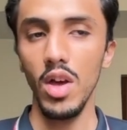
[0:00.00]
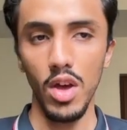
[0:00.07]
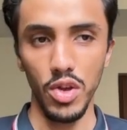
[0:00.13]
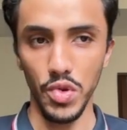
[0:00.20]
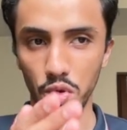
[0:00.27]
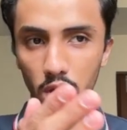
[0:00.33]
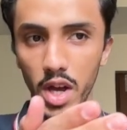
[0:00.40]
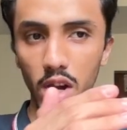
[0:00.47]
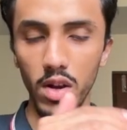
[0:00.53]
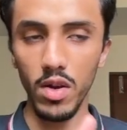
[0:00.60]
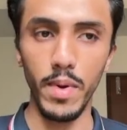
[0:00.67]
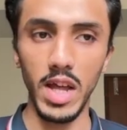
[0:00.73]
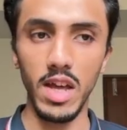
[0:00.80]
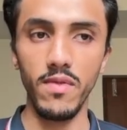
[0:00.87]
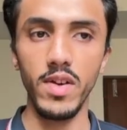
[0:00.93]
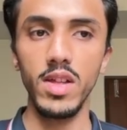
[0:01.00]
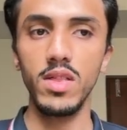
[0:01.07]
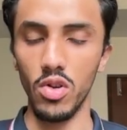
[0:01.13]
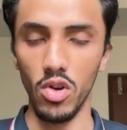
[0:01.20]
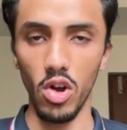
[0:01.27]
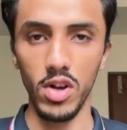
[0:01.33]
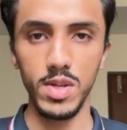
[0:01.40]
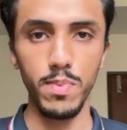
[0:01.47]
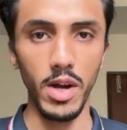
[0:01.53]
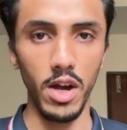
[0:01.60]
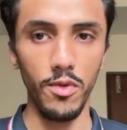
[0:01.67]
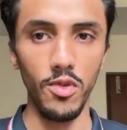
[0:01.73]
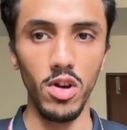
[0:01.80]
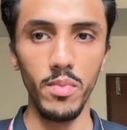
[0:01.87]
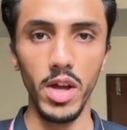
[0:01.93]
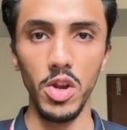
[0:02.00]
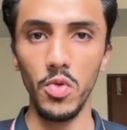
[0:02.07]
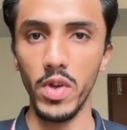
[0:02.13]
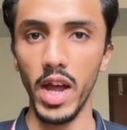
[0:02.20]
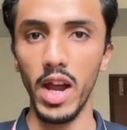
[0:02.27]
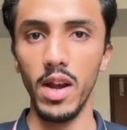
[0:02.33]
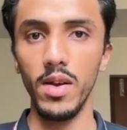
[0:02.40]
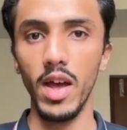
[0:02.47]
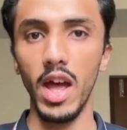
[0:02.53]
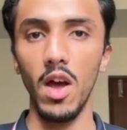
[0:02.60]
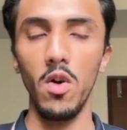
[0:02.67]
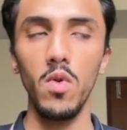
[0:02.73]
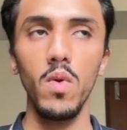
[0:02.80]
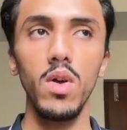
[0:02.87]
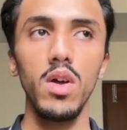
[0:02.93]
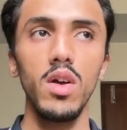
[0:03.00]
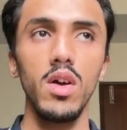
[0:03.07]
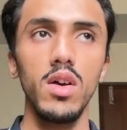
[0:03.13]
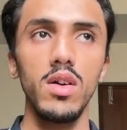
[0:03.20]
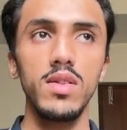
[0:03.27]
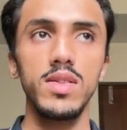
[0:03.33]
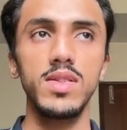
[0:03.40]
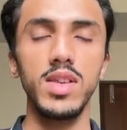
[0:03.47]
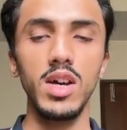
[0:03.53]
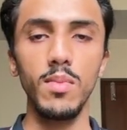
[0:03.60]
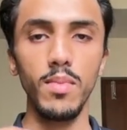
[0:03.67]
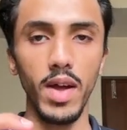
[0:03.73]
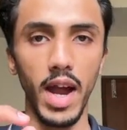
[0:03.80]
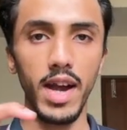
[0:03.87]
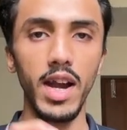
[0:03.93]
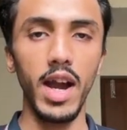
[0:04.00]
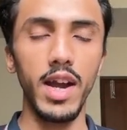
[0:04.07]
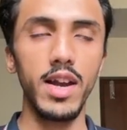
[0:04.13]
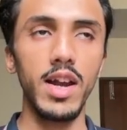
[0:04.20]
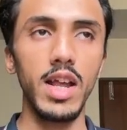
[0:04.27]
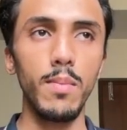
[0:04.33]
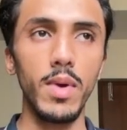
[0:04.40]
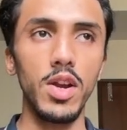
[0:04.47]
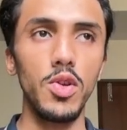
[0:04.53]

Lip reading: you can play with Groq's platform, and you can have some at a limit